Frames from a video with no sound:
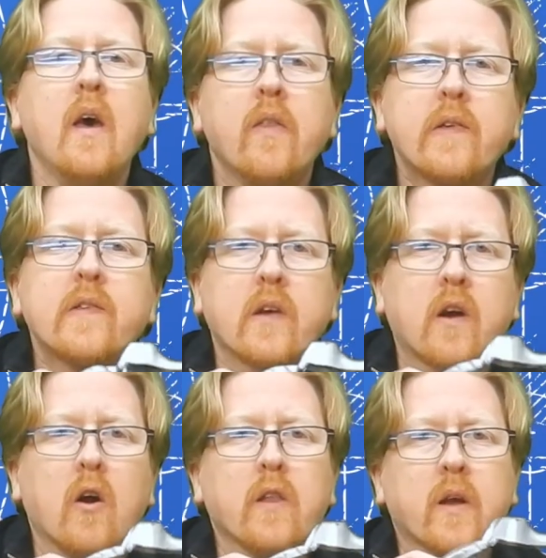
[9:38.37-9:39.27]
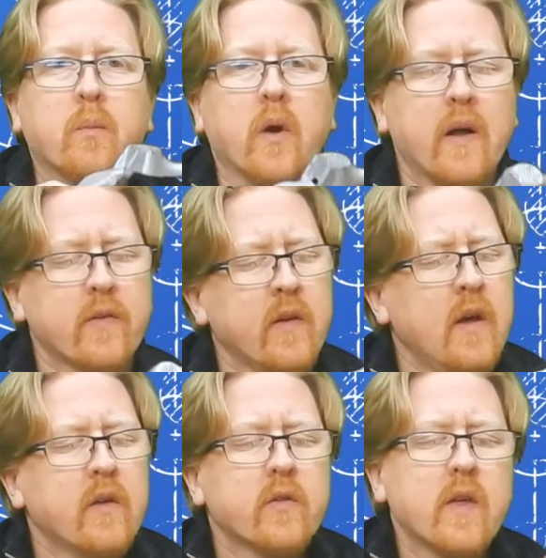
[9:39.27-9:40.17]
This is a garlic press.
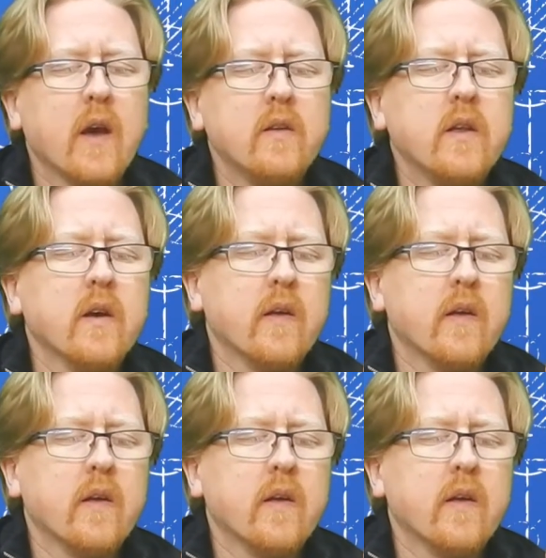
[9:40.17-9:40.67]
So the idea